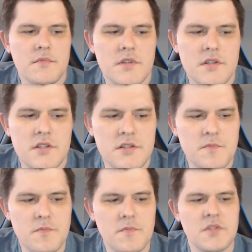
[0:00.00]

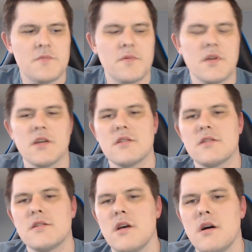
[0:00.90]
Just
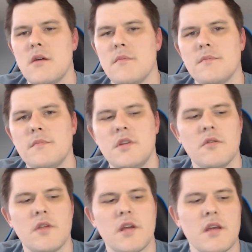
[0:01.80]
because, you know,
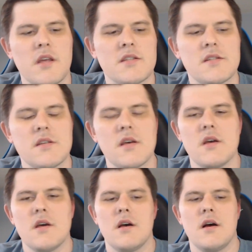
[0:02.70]
like against,
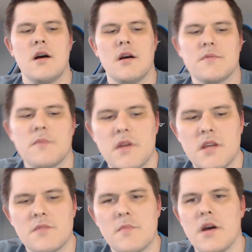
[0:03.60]
I was playing
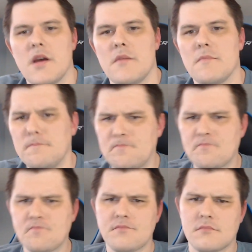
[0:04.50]
against my,
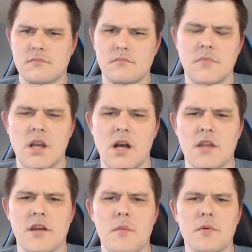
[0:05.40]

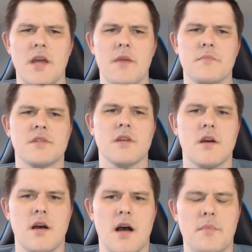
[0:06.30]
the couple games
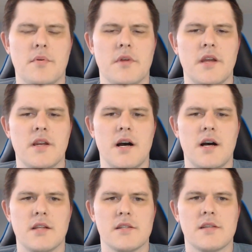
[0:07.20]
I played
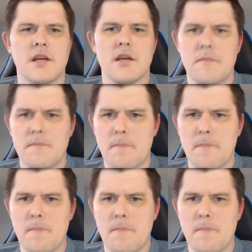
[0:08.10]
on Sunday.